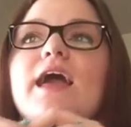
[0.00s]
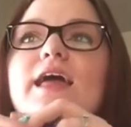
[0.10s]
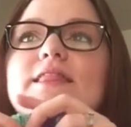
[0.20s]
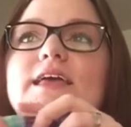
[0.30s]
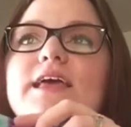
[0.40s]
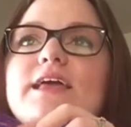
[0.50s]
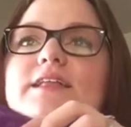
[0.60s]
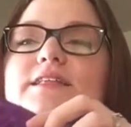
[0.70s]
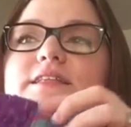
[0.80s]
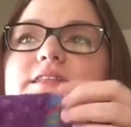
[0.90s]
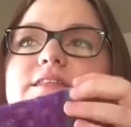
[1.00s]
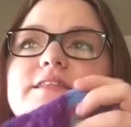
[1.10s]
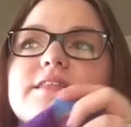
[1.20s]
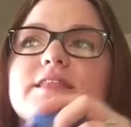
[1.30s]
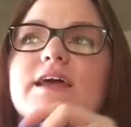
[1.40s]
And then
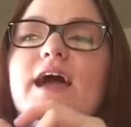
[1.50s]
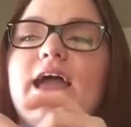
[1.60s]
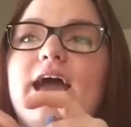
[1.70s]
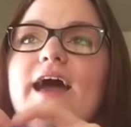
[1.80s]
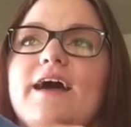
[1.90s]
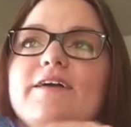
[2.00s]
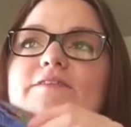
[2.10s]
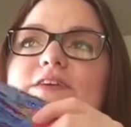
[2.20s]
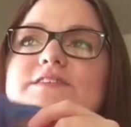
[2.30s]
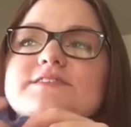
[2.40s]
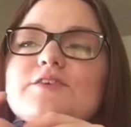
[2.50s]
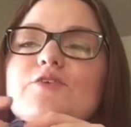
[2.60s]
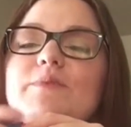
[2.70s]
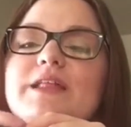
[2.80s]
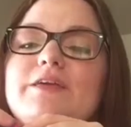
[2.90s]
I have so
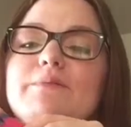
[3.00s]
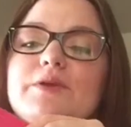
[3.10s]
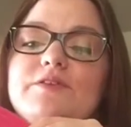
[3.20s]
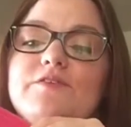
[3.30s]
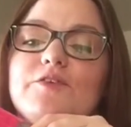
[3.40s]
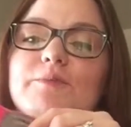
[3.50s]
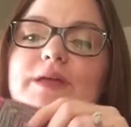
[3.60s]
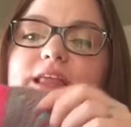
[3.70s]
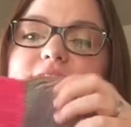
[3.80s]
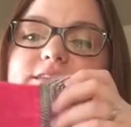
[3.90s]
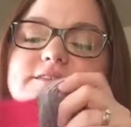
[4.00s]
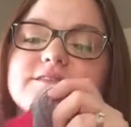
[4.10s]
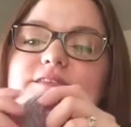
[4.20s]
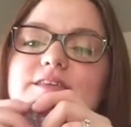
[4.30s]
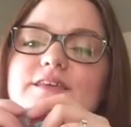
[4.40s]
many beautiful minis
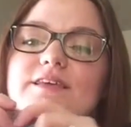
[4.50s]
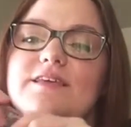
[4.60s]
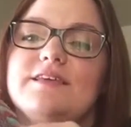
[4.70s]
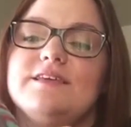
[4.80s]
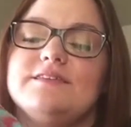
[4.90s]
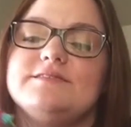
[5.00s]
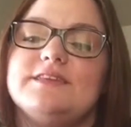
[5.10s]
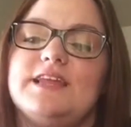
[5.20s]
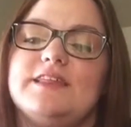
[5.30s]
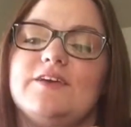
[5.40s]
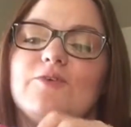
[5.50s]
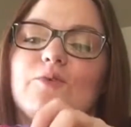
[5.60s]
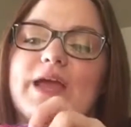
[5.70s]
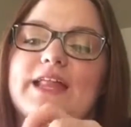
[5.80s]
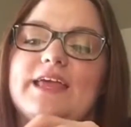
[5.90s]
sitting there
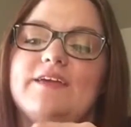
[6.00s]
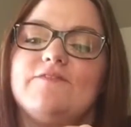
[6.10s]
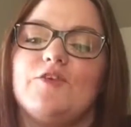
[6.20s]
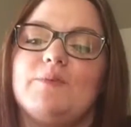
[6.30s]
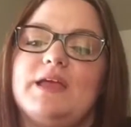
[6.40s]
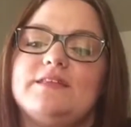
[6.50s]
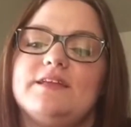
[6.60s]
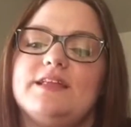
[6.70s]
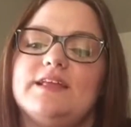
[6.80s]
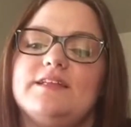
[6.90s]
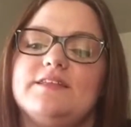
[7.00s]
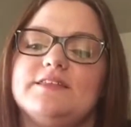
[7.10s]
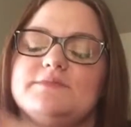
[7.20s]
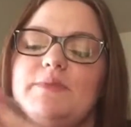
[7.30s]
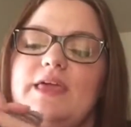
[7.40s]
waiting for me to knit into
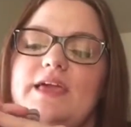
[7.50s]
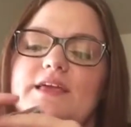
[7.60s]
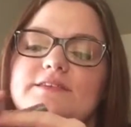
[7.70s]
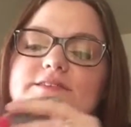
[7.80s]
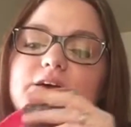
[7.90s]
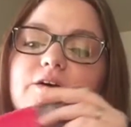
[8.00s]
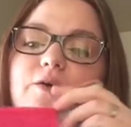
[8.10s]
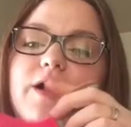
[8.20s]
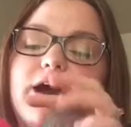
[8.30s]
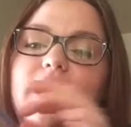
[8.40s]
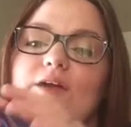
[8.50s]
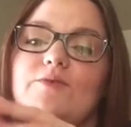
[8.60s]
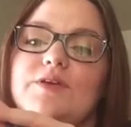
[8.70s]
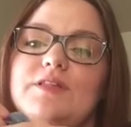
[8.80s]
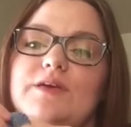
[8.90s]
this blanket, so I
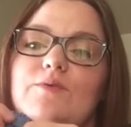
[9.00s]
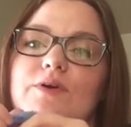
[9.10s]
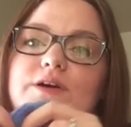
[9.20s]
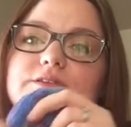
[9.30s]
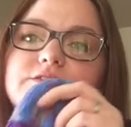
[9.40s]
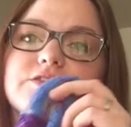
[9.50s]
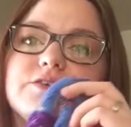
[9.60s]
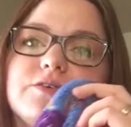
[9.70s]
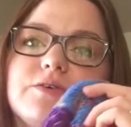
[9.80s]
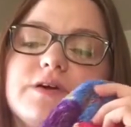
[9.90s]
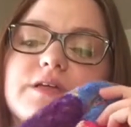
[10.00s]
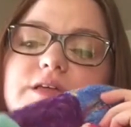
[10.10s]
really want to